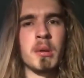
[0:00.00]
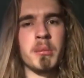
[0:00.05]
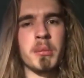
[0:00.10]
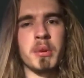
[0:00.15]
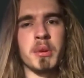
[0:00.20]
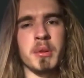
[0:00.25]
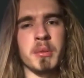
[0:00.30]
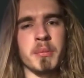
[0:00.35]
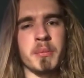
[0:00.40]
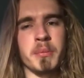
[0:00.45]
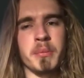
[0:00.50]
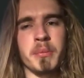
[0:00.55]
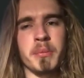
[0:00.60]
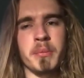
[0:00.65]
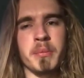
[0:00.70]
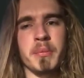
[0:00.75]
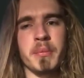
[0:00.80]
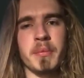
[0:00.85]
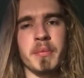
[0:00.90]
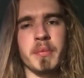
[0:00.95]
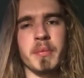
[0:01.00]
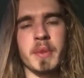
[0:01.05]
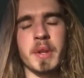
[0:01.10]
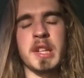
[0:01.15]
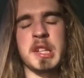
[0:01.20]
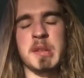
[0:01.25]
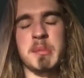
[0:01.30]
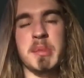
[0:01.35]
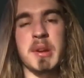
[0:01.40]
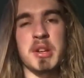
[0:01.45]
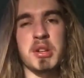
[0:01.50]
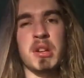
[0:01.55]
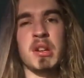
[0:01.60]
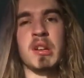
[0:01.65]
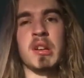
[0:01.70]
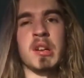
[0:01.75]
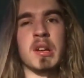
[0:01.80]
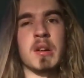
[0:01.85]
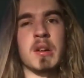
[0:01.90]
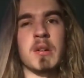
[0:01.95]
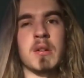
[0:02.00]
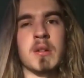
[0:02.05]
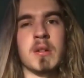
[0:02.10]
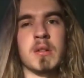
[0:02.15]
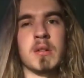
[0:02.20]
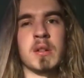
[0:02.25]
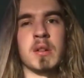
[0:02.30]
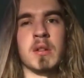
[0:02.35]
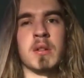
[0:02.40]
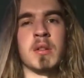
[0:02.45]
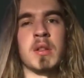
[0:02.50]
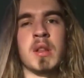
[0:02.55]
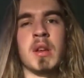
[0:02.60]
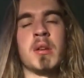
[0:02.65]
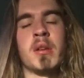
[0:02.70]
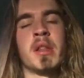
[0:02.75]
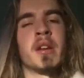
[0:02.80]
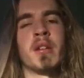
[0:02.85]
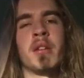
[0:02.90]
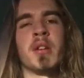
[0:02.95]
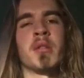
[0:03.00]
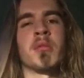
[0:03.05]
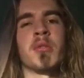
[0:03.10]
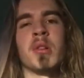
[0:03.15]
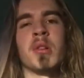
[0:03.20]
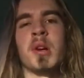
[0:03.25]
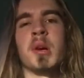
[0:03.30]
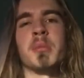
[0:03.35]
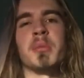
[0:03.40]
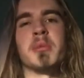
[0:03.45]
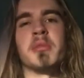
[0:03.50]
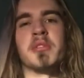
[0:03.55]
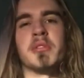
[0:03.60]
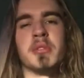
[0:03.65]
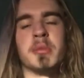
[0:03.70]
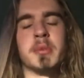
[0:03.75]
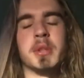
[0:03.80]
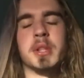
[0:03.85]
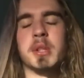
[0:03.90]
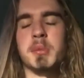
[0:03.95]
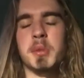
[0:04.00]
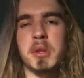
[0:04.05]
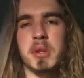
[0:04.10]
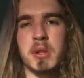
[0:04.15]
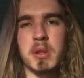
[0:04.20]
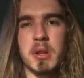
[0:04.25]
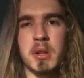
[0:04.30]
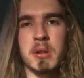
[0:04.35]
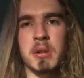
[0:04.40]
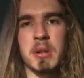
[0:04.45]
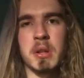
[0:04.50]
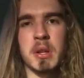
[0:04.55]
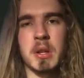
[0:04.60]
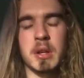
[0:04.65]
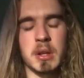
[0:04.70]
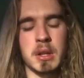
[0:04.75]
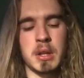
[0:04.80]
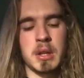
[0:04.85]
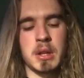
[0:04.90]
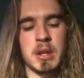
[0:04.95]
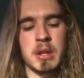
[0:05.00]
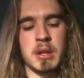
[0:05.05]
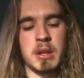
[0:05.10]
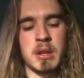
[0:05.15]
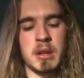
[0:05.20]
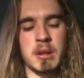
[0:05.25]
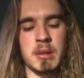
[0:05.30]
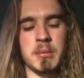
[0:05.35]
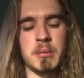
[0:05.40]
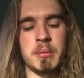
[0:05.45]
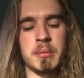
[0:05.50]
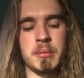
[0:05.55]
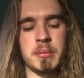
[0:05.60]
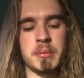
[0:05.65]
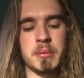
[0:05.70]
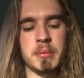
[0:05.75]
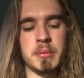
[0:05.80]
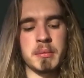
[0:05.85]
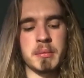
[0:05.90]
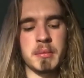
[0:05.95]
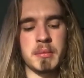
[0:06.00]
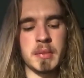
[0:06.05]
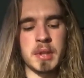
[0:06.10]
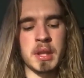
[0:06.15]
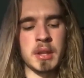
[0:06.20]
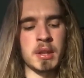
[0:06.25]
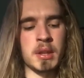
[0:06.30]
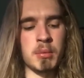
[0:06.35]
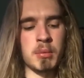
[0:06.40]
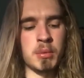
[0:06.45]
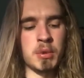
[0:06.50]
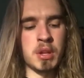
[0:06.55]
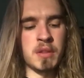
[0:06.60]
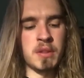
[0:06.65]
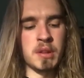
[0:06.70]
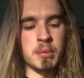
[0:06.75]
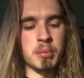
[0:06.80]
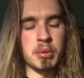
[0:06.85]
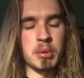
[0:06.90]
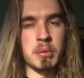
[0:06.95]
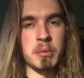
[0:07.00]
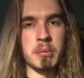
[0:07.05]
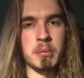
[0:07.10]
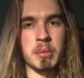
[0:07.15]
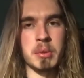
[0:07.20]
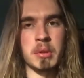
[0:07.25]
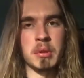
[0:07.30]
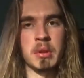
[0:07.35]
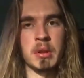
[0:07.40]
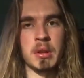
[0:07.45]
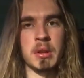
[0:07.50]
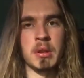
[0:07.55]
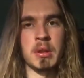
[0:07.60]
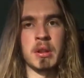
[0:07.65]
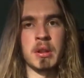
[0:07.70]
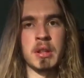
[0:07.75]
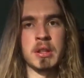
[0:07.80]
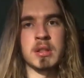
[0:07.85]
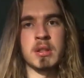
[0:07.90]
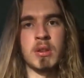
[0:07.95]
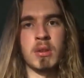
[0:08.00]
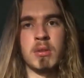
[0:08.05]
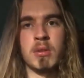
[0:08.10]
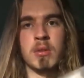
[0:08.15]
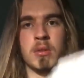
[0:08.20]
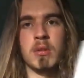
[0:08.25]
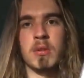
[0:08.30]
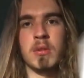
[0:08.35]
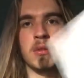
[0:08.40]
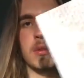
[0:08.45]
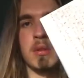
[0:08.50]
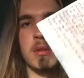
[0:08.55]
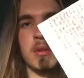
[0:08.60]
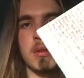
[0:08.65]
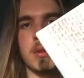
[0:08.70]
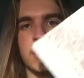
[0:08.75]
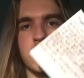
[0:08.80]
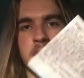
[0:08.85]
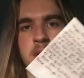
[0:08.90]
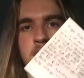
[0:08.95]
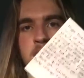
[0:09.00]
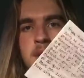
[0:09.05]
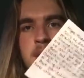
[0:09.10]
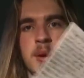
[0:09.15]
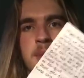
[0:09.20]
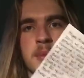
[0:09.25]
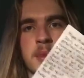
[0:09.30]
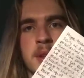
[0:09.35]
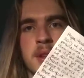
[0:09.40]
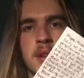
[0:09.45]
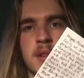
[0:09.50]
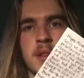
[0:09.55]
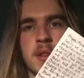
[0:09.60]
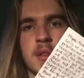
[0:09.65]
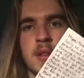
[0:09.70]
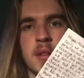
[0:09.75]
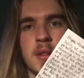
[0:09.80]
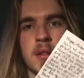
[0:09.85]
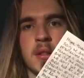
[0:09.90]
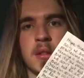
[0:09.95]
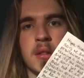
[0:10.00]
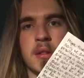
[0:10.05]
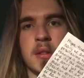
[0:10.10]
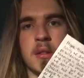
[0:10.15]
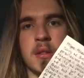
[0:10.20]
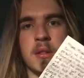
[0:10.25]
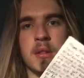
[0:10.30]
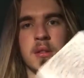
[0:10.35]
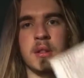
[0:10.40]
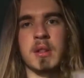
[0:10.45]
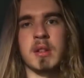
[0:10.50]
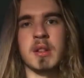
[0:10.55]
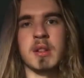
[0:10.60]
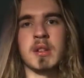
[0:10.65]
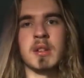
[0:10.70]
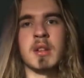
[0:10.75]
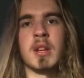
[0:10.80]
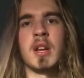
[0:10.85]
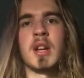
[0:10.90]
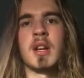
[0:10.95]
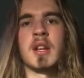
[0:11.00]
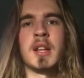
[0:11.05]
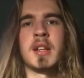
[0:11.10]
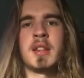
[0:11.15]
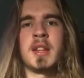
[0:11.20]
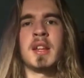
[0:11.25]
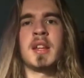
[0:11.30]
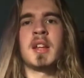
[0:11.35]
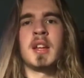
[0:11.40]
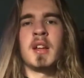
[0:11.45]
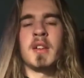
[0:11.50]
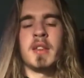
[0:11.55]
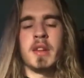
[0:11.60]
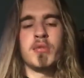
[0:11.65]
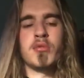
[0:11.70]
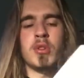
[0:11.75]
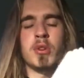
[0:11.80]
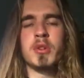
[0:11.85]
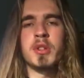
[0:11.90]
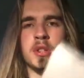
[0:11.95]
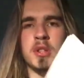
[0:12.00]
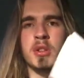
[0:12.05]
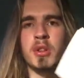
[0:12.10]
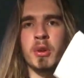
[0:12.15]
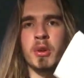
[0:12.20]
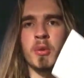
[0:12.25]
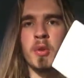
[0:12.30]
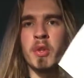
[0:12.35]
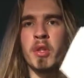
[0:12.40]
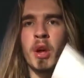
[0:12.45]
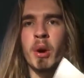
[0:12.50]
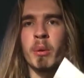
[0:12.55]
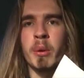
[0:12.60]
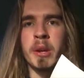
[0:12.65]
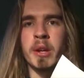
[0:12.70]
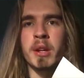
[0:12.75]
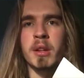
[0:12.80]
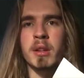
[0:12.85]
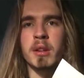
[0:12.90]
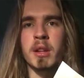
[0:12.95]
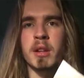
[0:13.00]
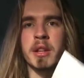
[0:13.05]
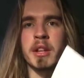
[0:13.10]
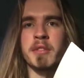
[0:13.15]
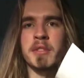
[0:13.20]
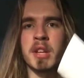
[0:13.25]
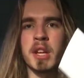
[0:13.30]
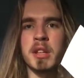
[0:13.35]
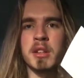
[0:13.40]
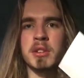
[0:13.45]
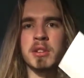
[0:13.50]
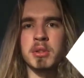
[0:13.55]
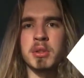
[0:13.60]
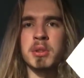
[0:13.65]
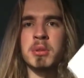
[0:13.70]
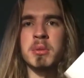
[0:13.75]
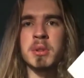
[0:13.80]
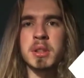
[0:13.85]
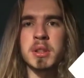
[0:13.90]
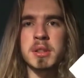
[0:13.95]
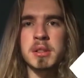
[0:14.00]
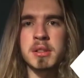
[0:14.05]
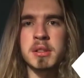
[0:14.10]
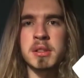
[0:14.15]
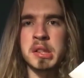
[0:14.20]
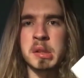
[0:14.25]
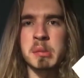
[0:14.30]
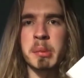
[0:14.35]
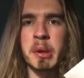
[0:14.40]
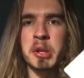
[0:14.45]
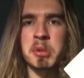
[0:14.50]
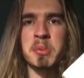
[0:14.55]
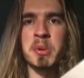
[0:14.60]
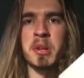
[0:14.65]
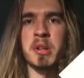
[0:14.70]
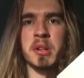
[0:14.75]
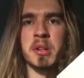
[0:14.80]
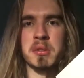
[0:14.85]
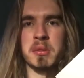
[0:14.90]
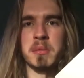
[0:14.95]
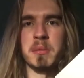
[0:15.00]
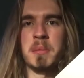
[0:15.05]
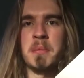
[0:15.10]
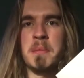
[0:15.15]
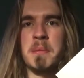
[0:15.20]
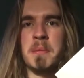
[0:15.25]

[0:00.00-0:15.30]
but um, especially now, you know, they they're unreliable before, but especially now, um, and I wouldn't have had a problem. But yeah, this note doesn't tell me anything. Like they, like they, they wrote this note knowing that they've taken two weeks to dispatch my item,